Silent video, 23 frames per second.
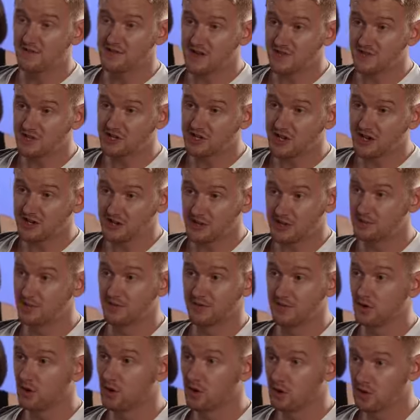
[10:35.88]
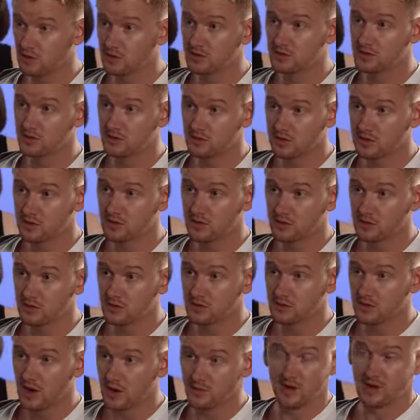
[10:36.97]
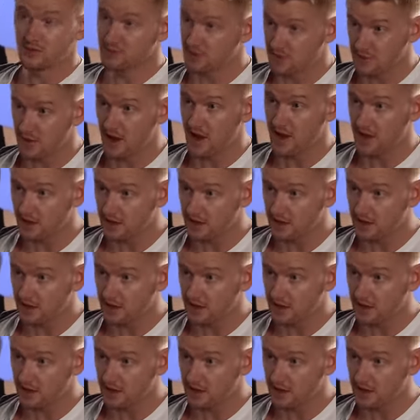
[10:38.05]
never cheated on her before. I really regret it.